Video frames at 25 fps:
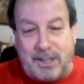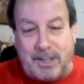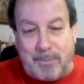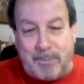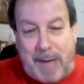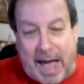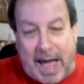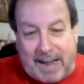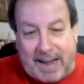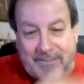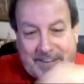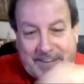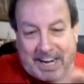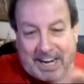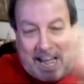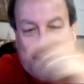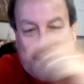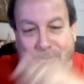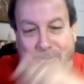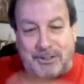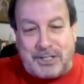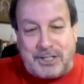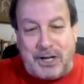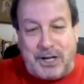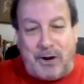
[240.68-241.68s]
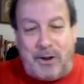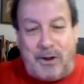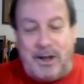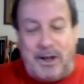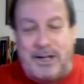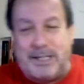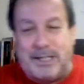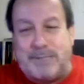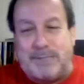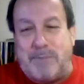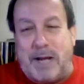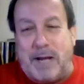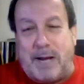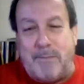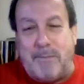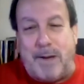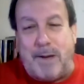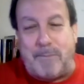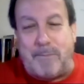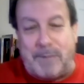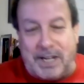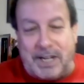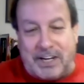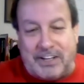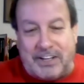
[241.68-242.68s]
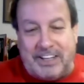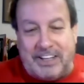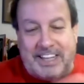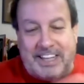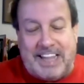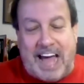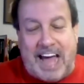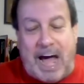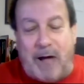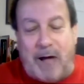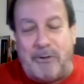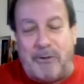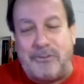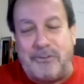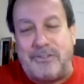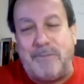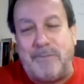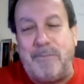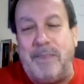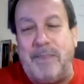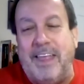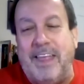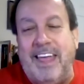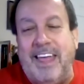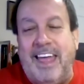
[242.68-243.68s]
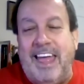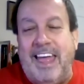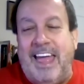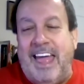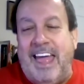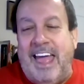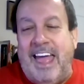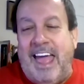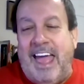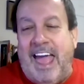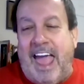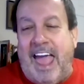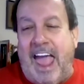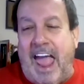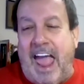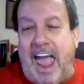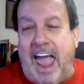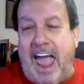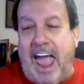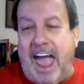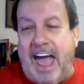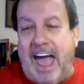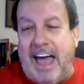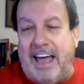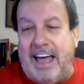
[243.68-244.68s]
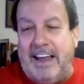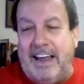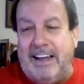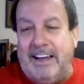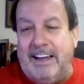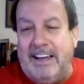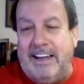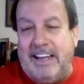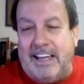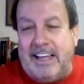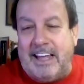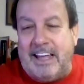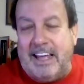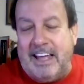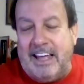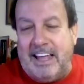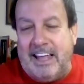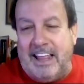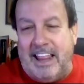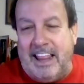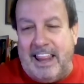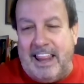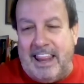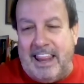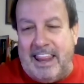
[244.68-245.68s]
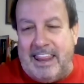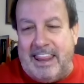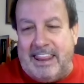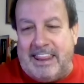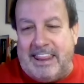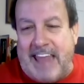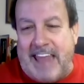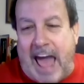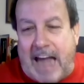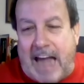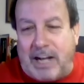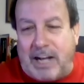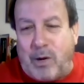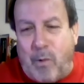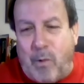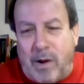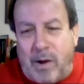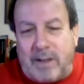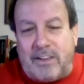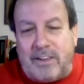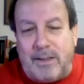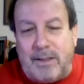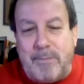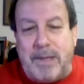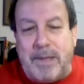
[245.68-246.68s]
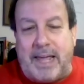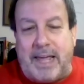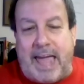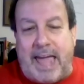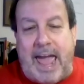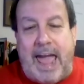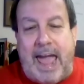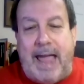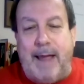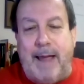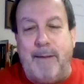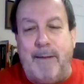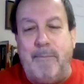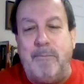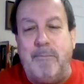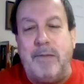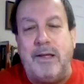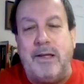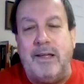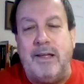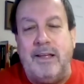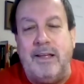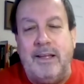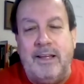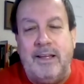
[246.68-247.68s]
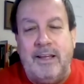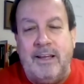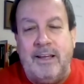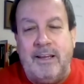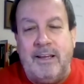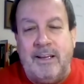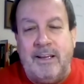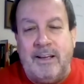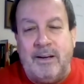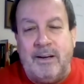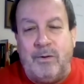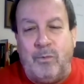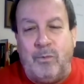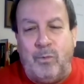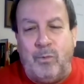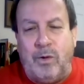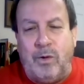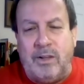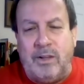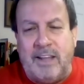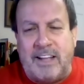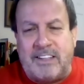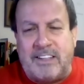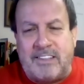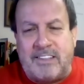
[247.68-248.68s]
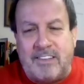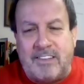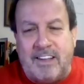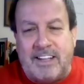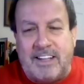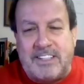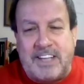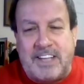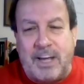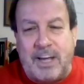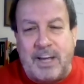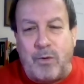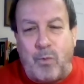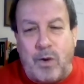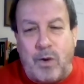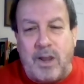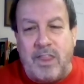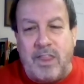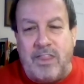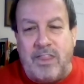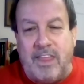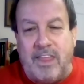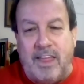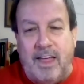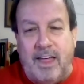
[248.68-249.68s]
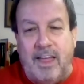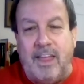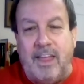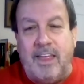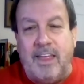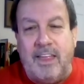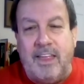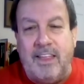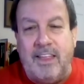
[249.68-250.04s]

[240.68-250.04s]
back of a couch. You just pick them up and you clean the house. And that quickly became, well, let's get rid of the